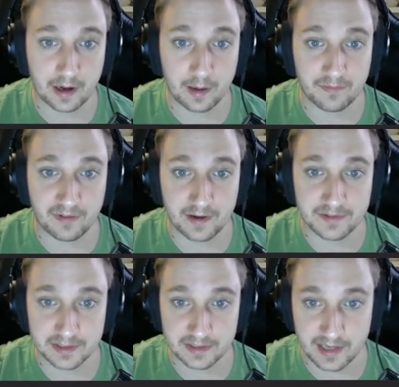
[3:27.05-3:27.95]
up, 5,
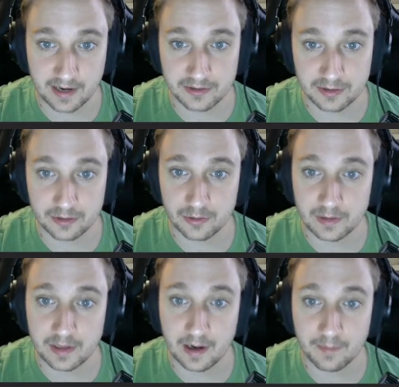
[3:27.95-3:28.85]
6, down, 2,
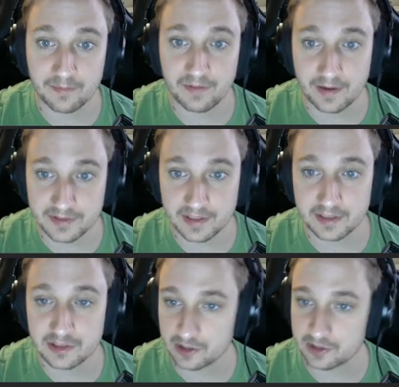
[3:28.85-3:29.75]
3, up, 5,
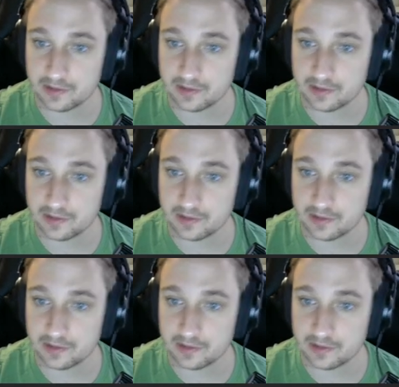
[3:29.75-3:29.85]
6, just